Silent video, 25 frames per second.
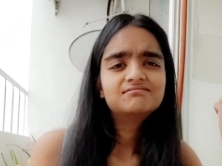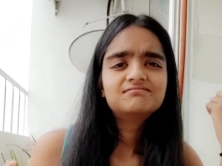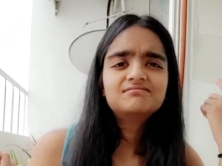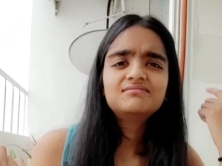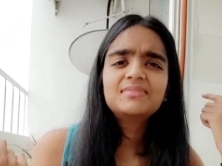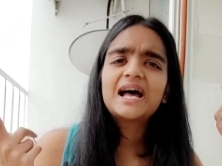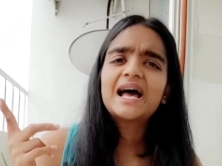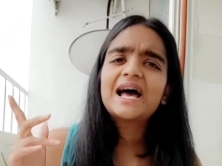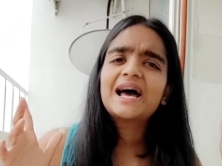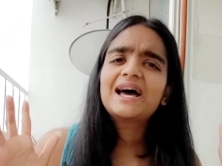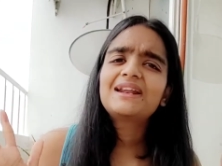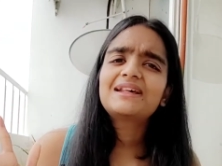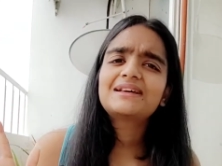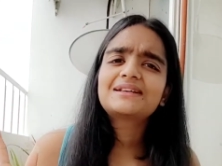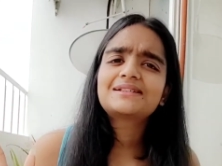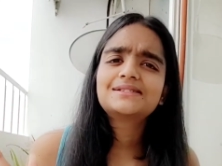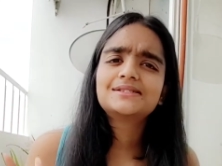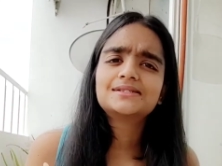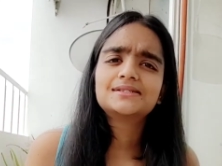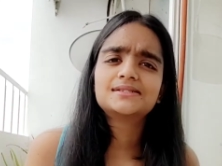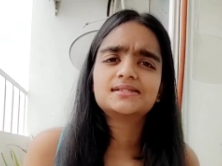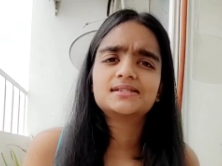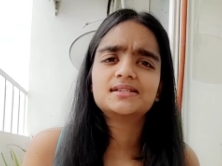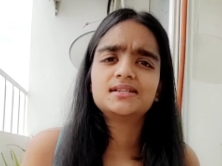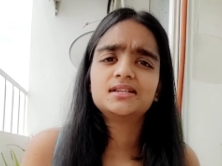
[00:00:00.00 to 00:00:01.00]
hair
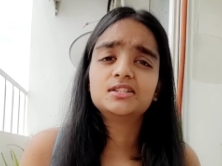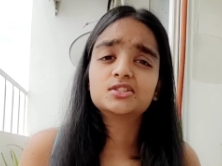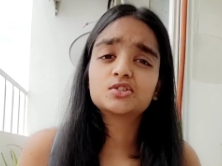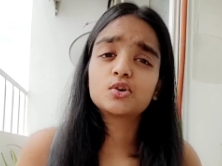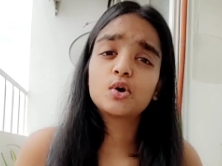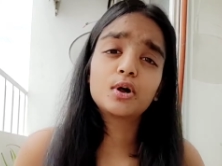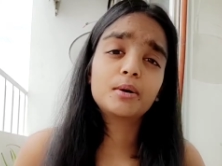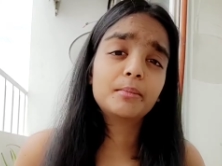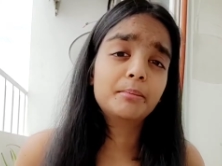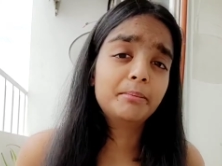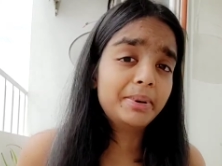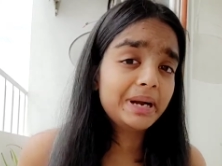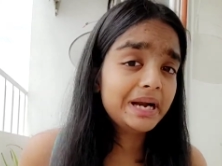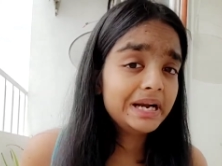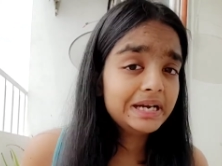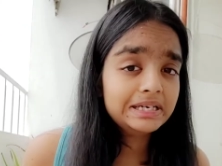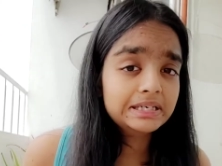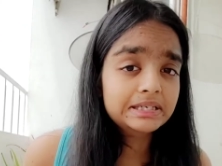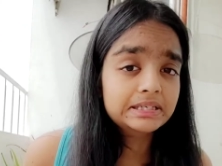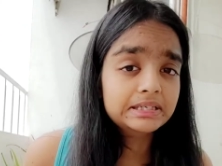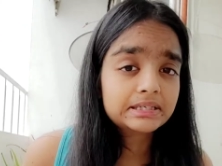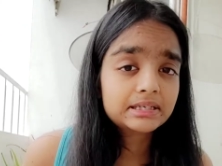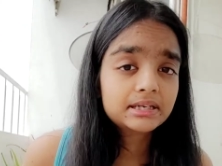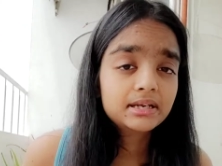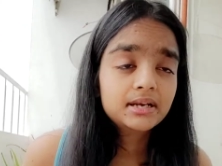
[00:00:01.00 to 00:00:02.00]
accessories or
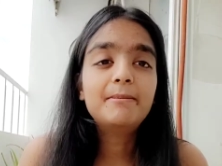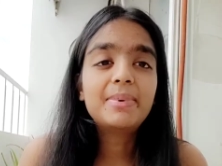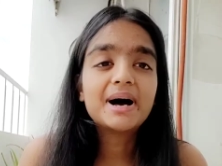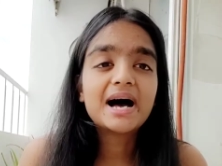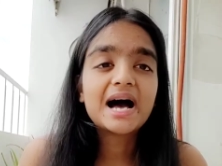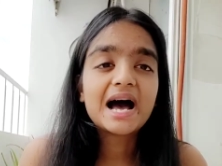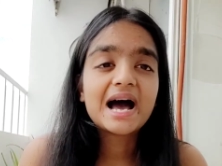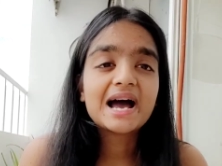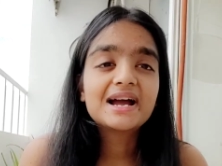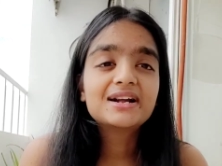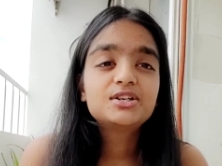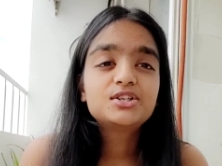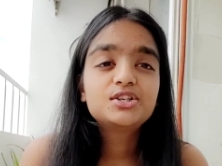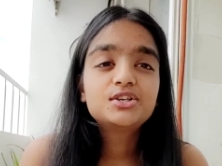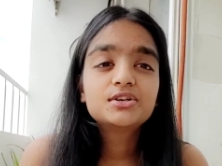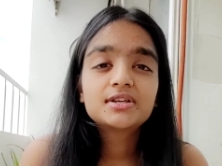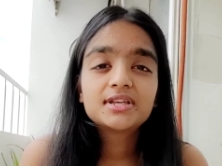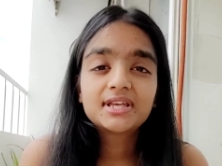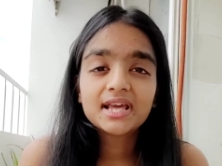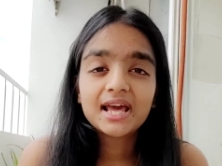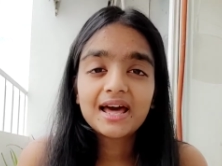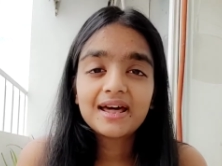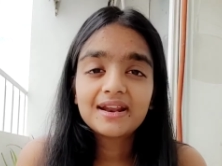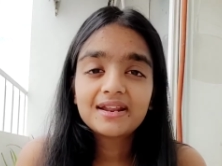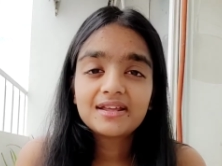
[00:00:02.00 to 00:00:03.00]
belt. Bag to
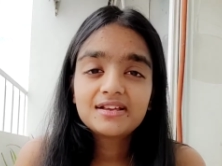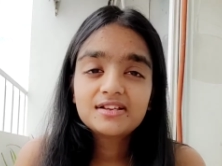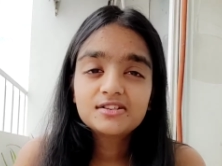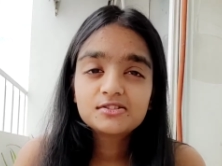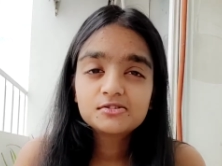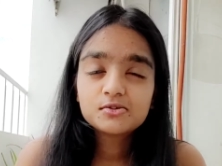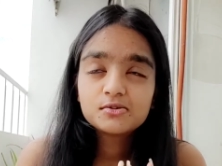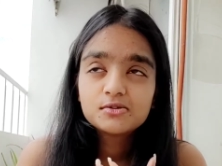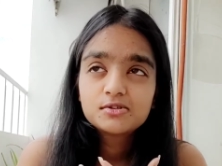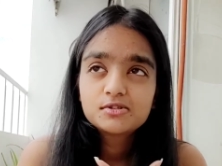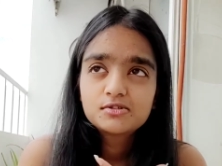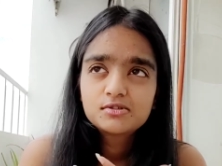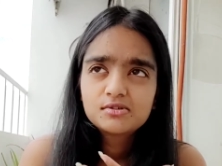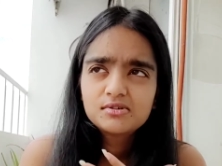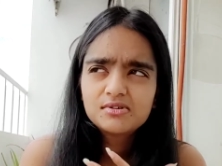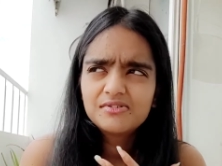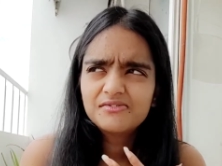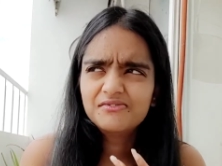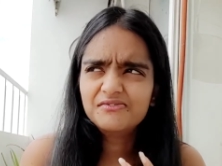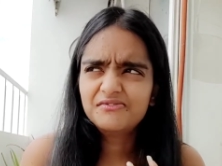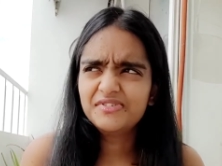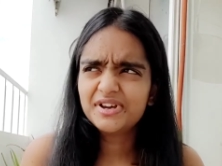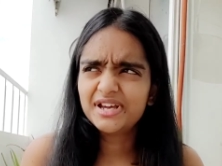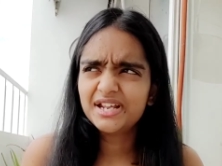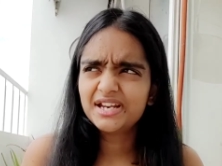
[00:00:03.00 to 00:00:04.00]
carry is also
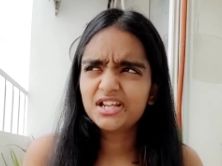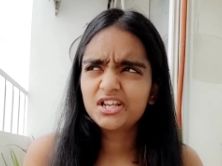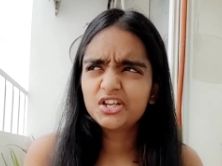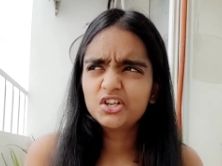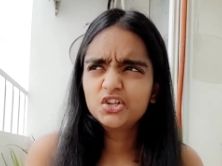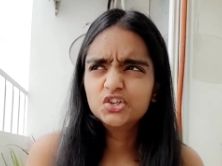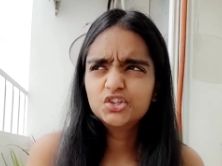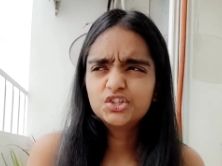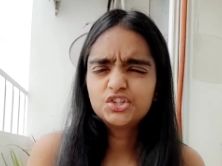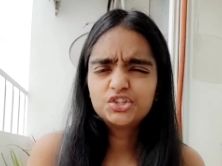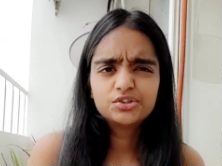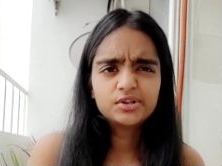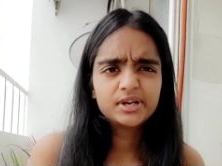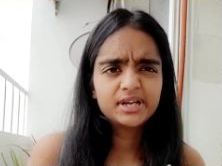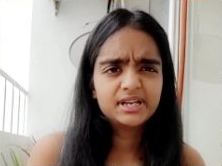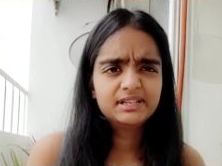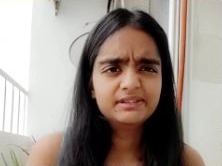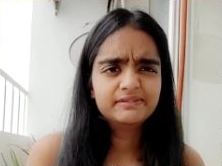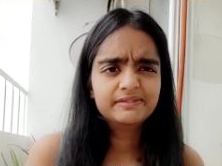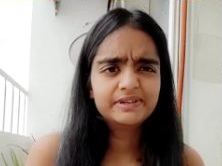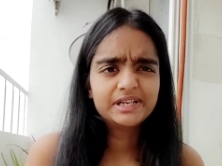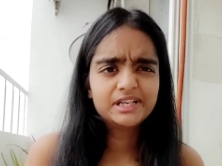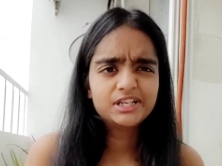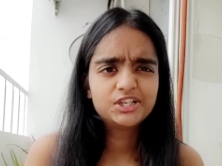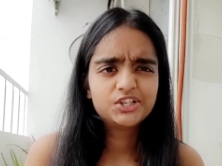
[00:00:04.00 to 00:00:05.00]
very good to
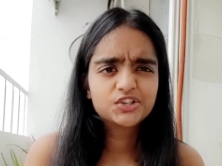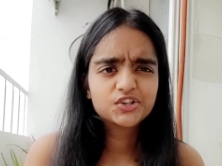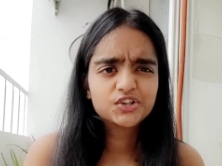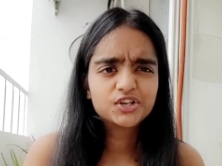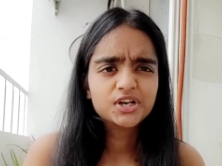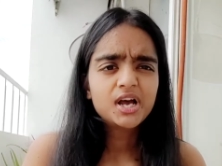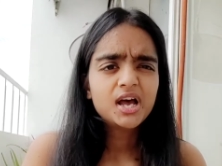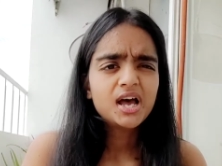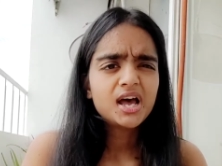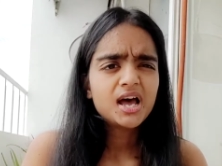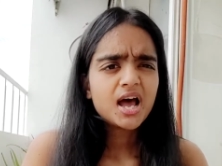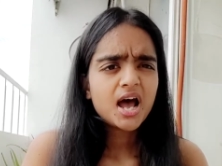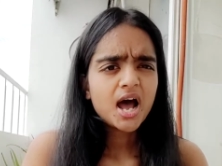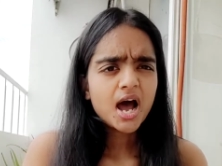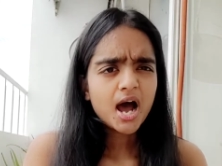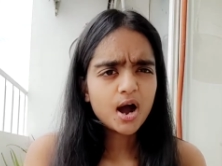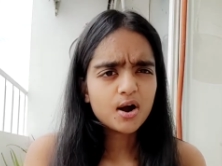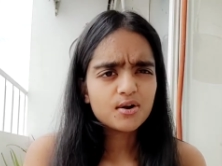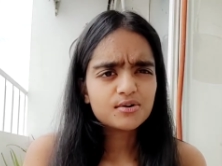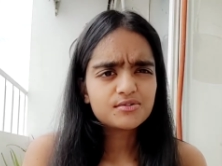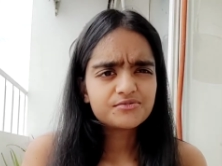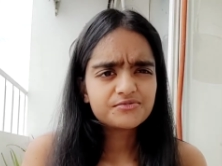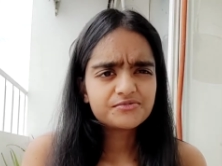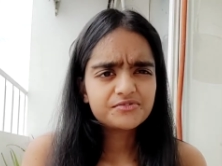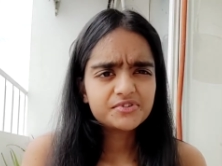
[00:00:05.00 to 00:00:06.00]
elevate your
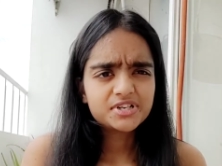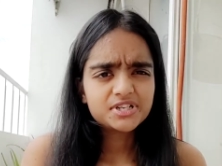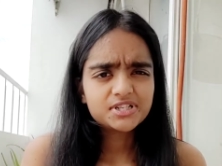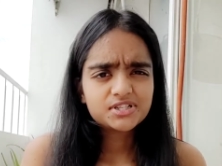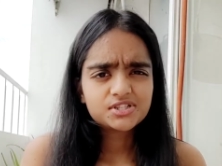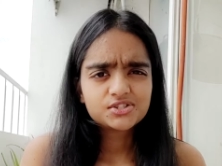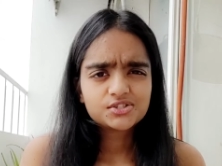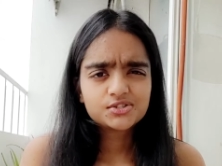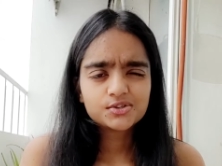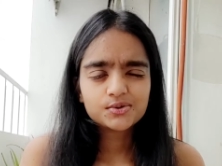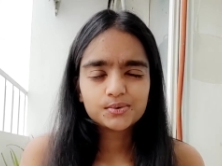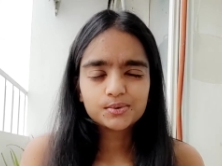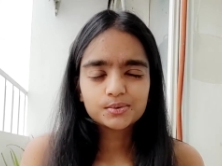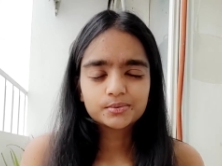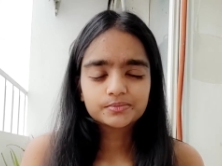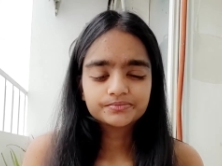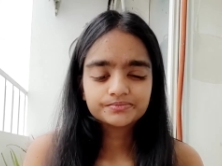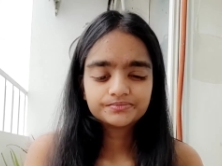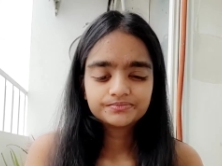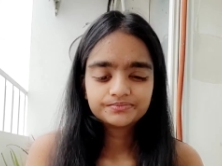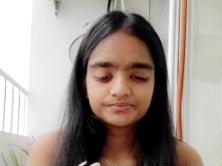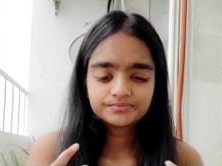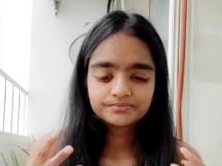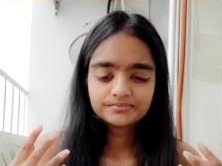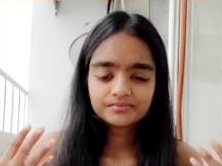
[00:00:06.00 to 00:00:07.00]
outfit. So
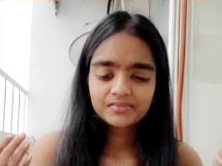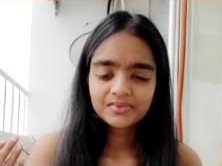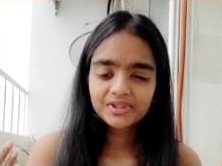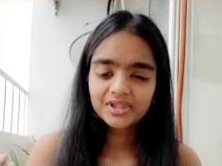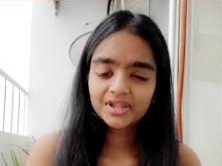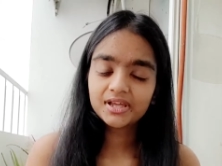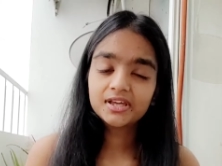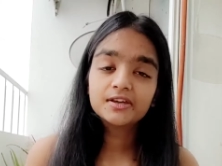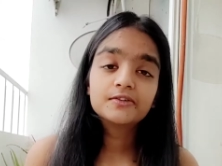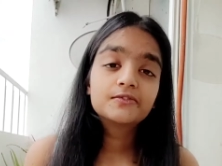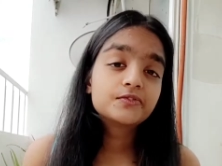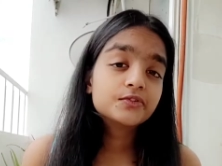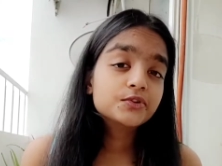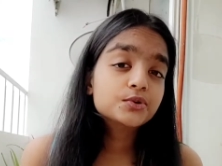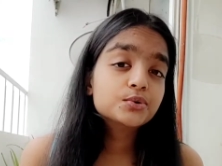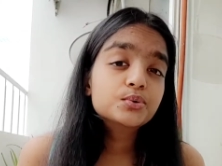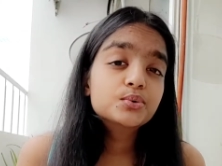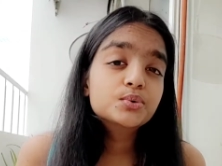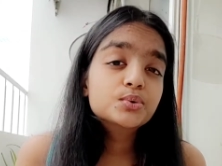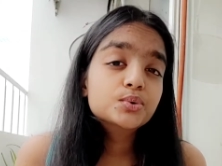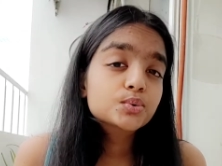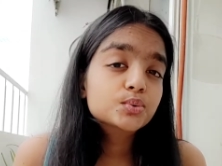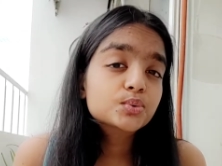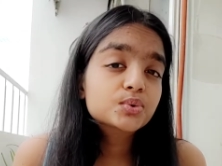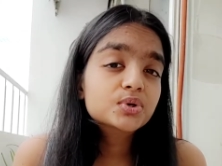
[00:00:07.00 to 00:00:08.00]
if you
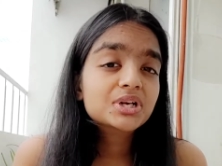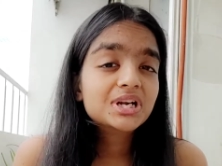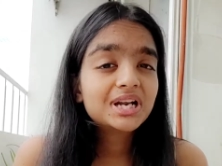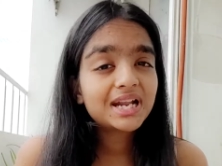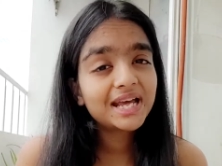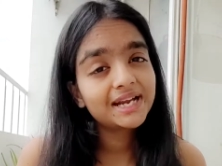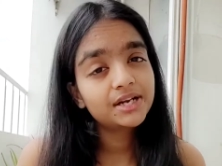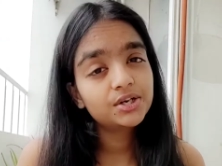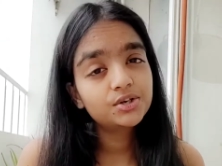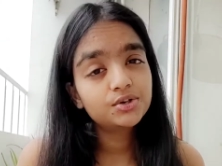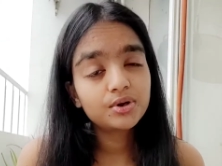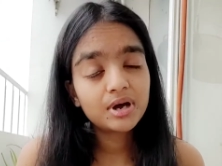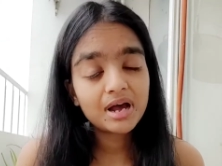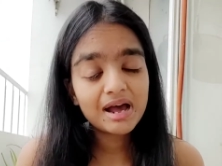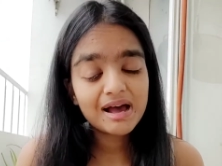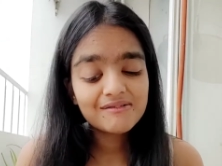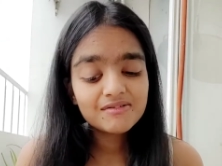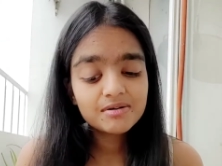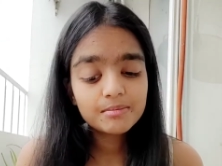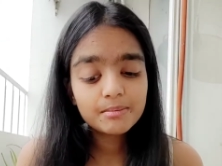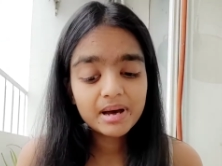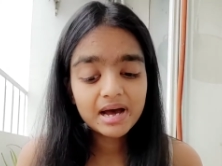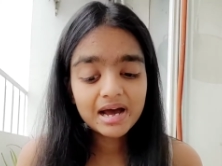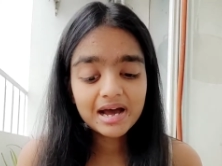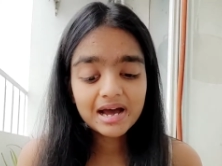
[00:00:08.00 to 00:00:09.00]
would like to have
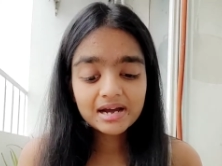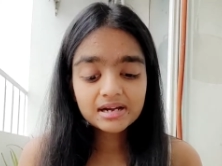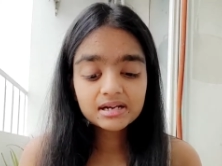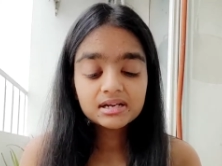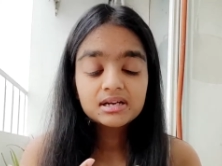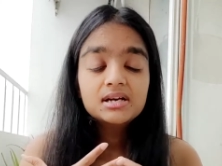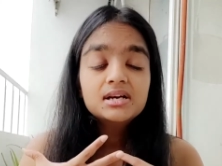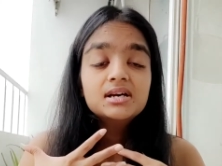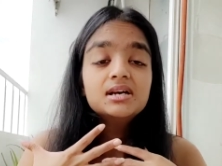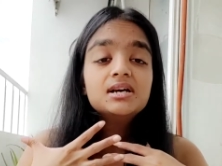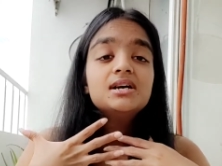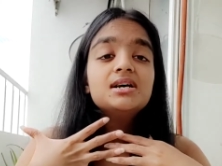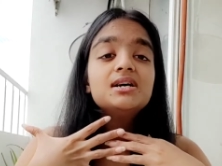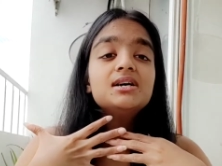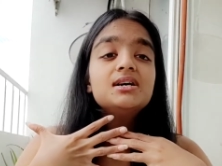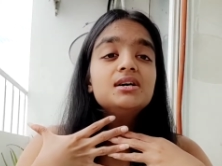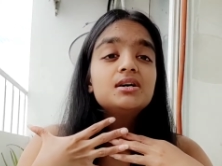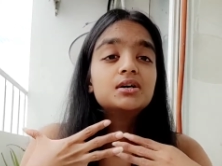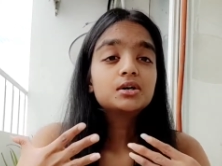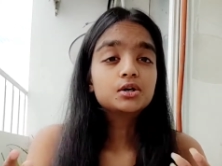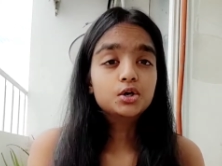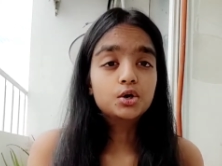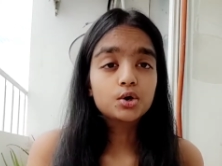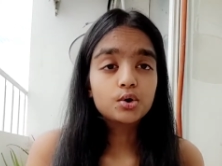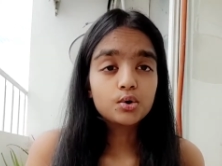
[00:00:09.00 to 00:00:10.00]
a bag,
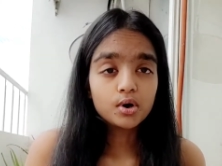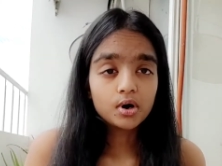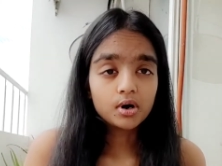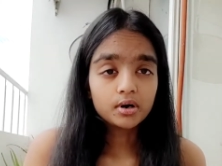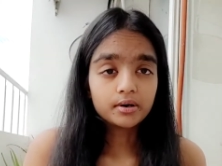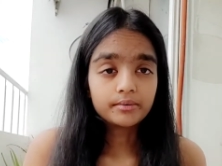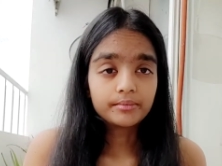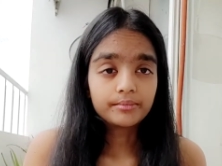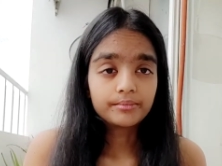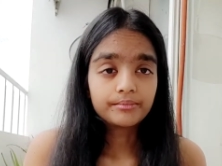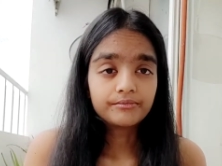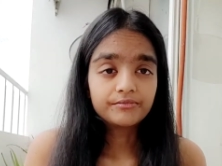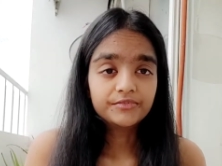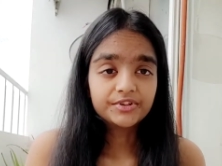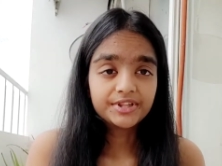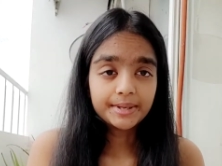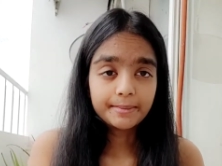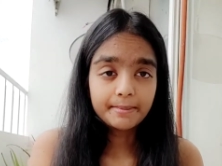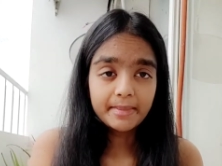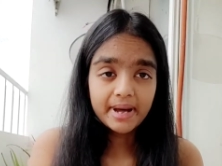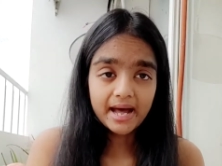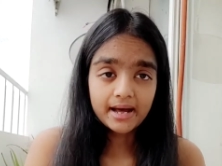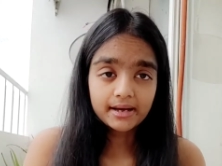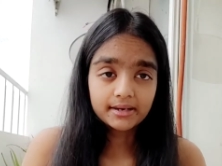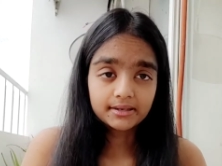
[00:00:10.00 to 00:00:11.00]
go on with the
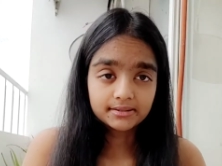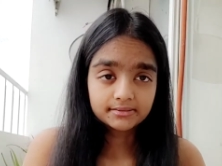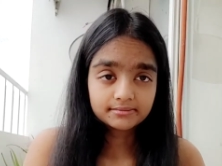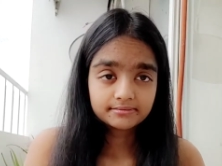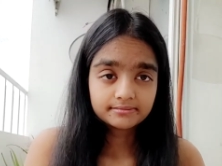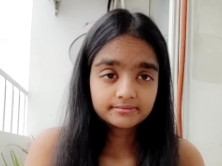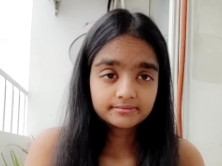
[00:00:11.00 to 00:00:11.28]
bag.